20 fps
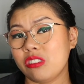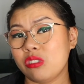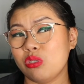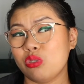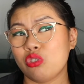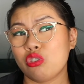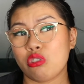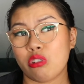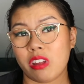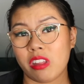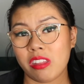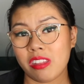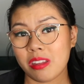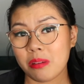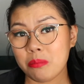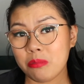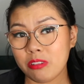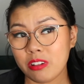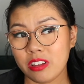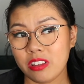to trust
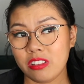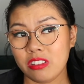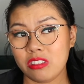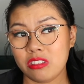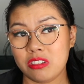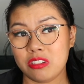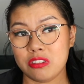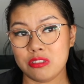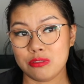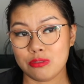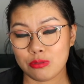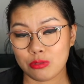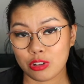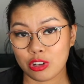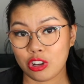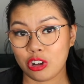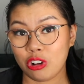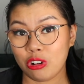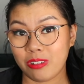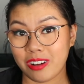someone to
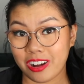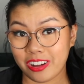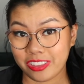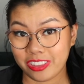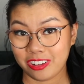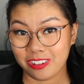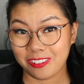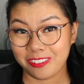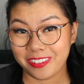co-author